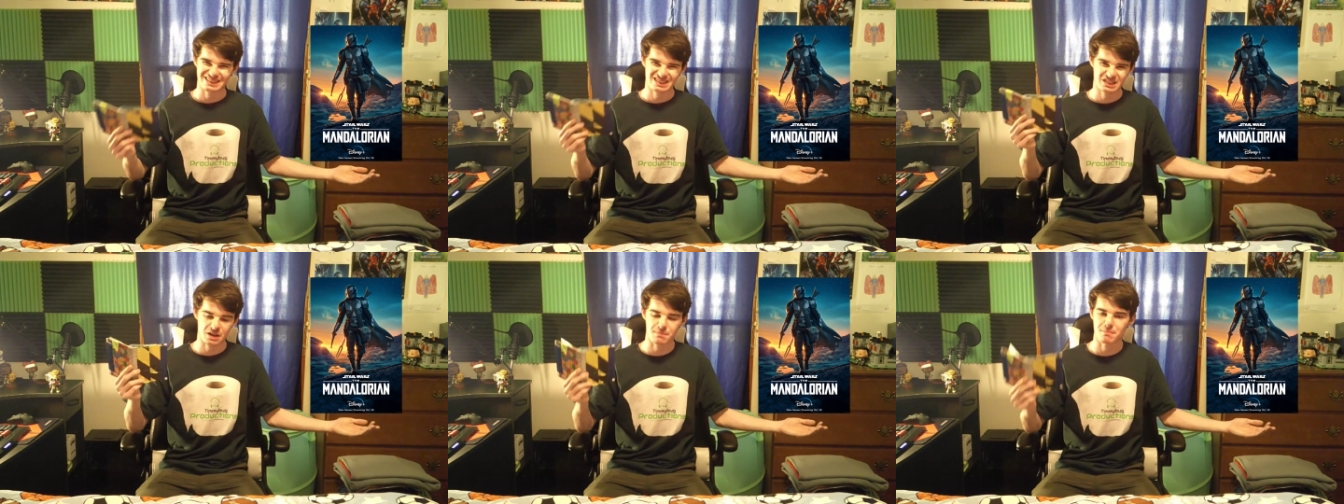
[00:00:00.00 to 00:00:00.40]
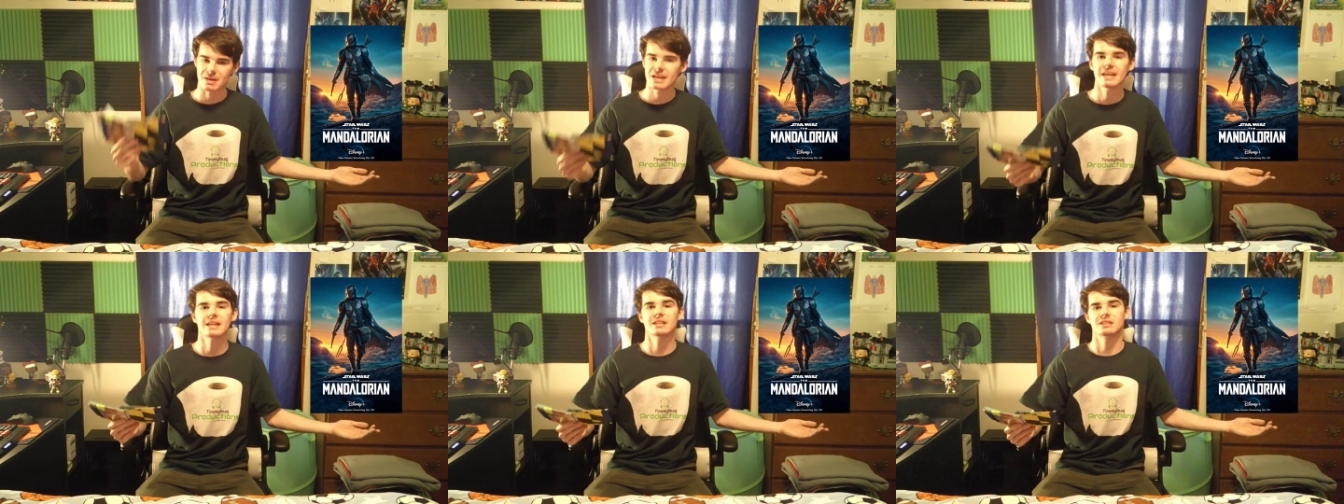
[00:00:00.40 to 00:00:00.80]
To
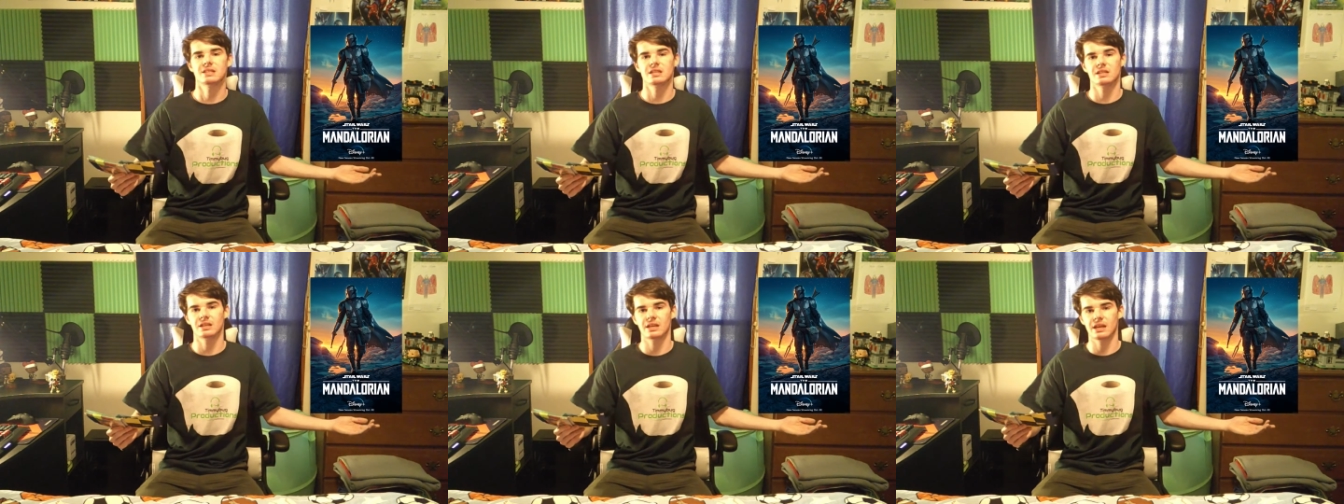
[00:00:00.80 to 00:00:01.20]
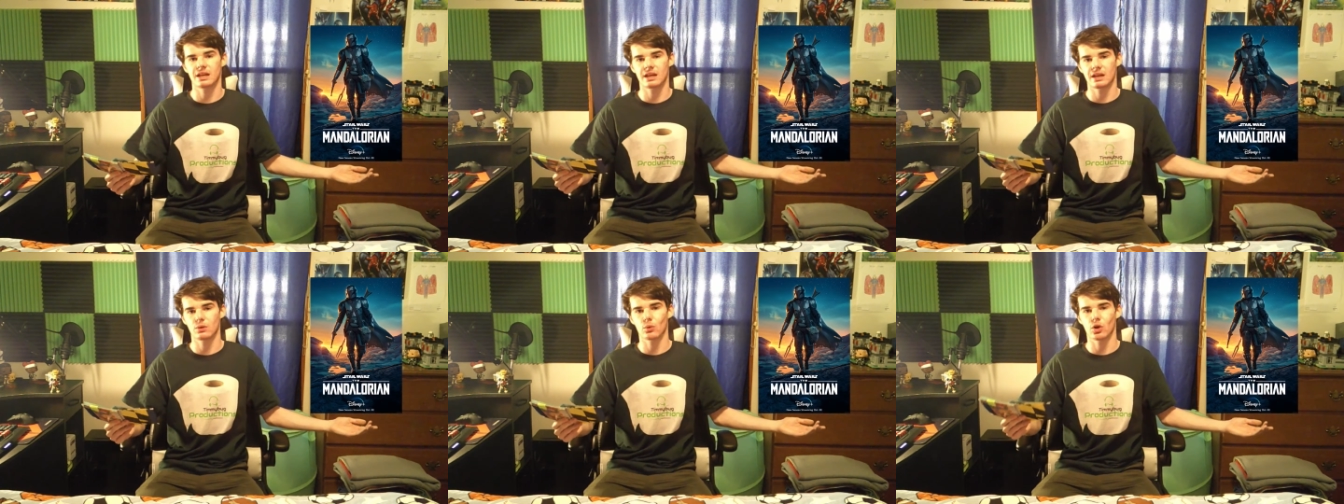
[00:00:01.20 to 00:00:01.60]
me, it didn't get
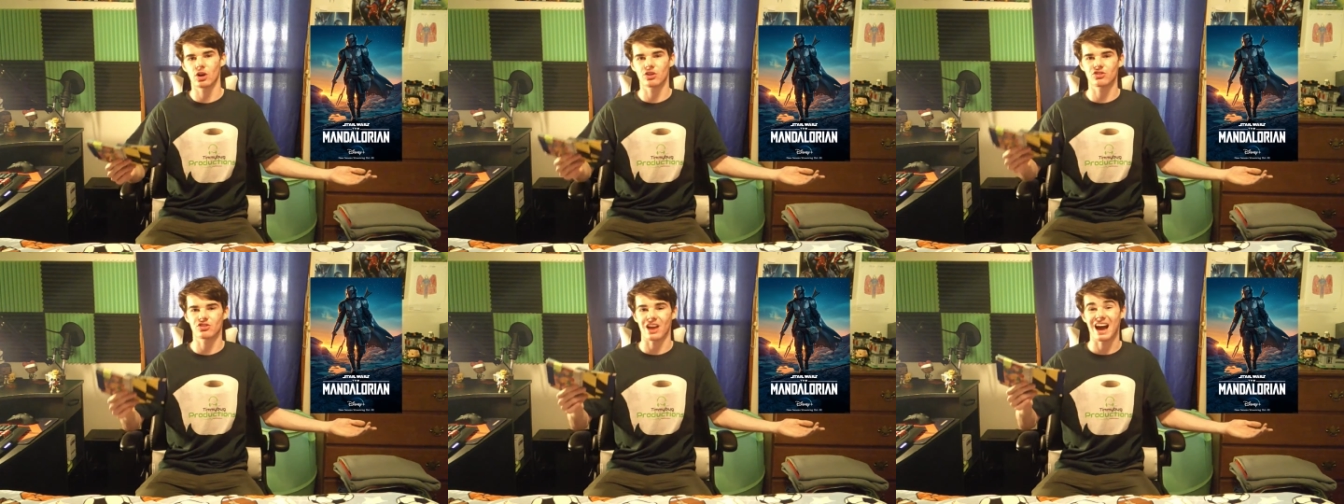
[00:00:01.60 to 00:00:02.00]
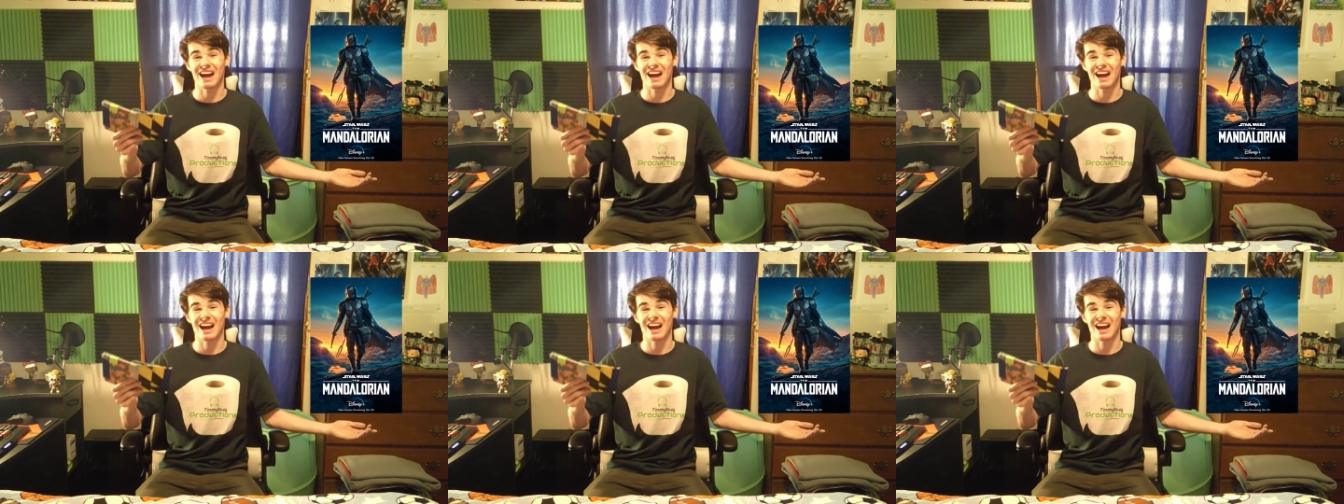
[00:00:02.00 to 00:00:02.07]
any worse.